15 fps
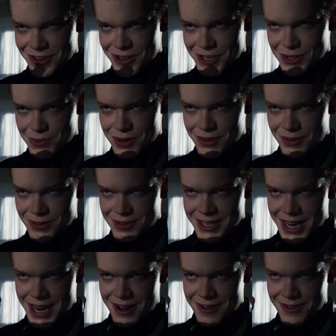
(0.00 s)
circus went through
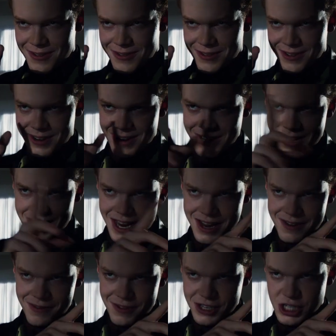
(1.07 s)
town
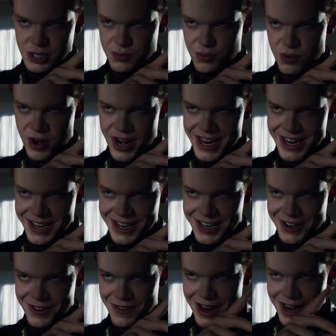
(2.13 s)
every
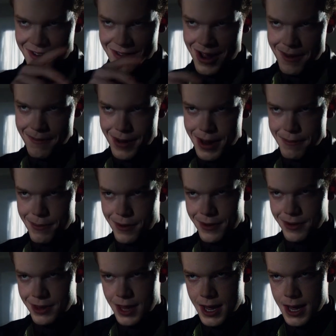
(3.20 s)
spring right around my
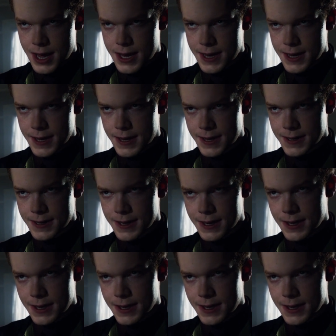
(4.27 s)
birthday.